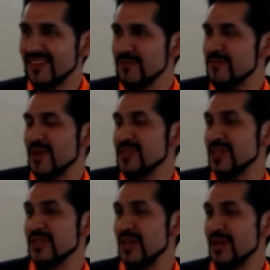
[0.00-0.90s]
that they
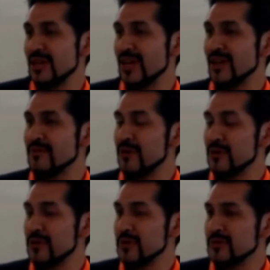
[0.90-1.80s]
basically they
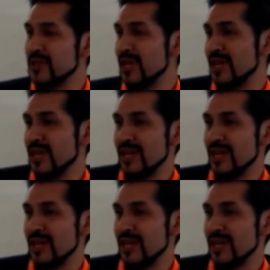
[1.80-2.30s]
produce the